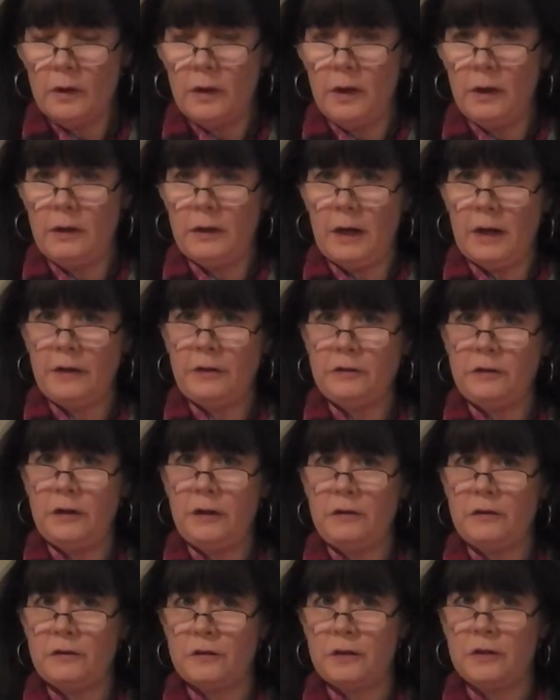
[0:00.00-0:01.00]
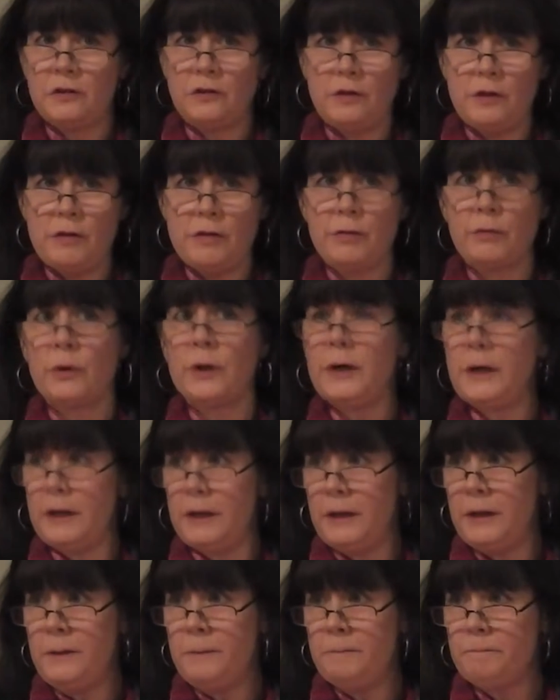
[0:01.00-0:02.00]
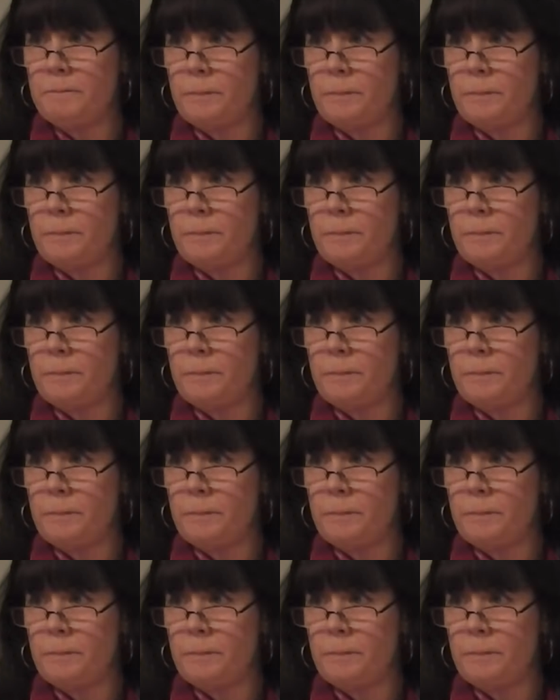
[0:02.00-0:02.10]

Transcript: In 1963,